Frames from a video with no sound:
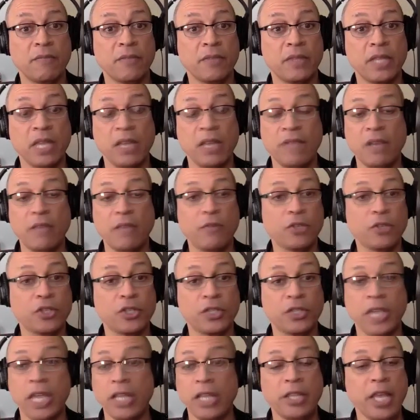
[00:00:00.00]
They
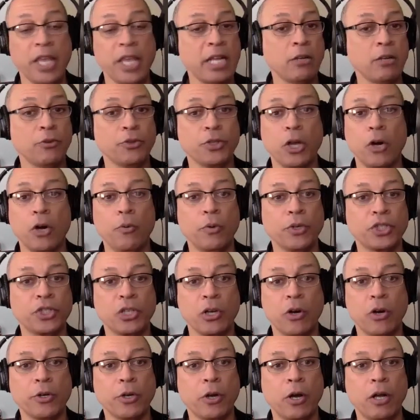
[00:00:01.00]
don't know what's
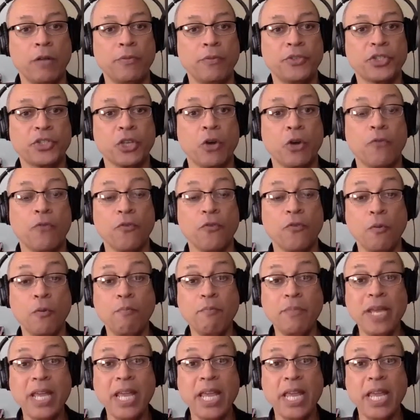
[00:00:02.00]
going on. So for
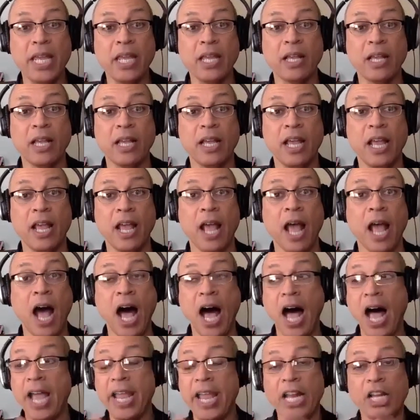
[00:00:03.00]
me,
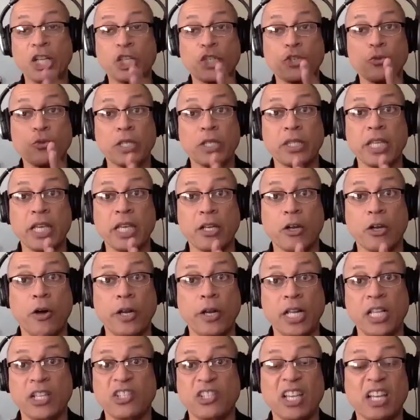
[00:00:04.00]
I got to treat that
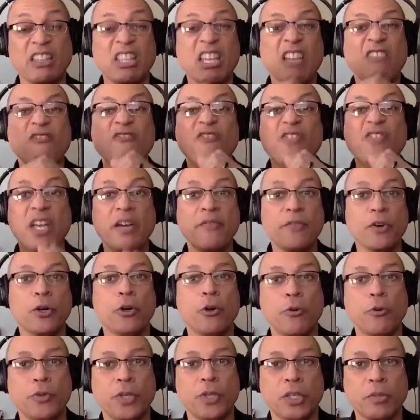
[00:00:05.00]
audience like they've never
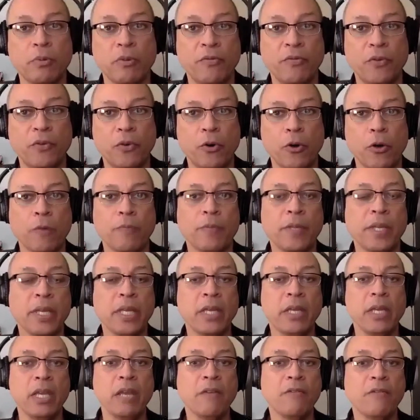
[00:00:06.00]
heard this before.
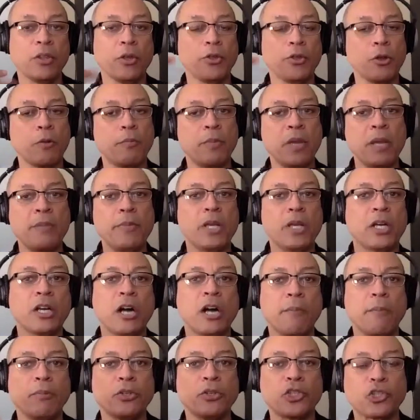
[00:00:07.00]
Even though there may be a
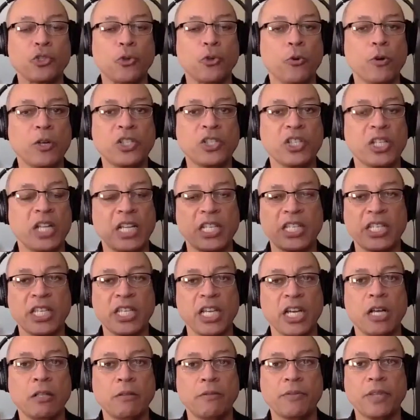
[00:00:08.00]
couple stories that I
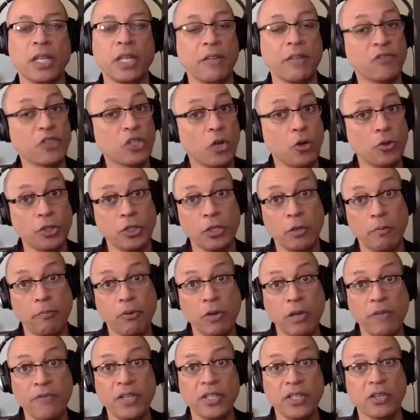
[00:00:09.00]
tell that I've told in the
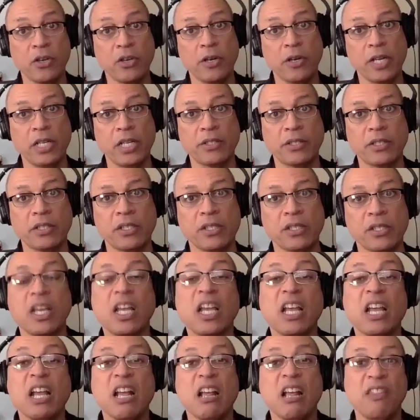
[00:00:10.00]
previous audiences,
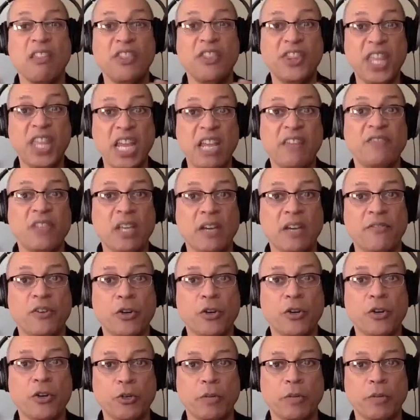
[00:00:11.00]
they've
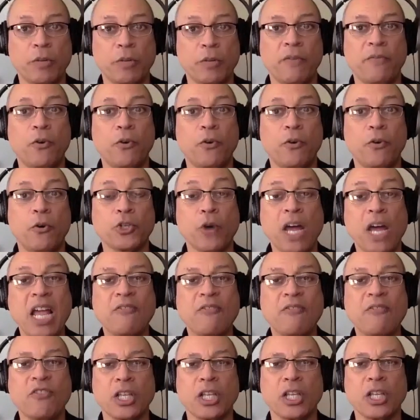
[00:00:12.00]
never heard it before. So I
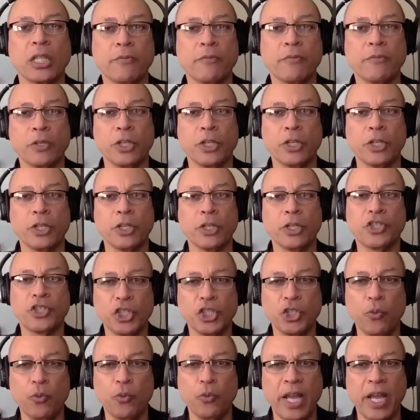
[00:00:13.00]
have to deliver it in
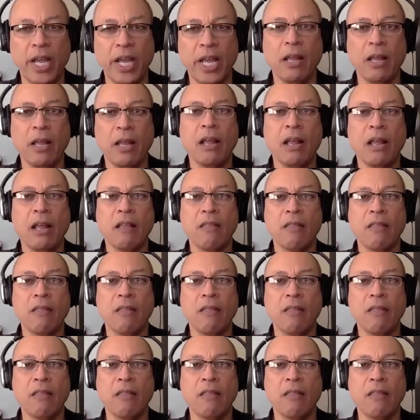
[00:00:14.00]
such a way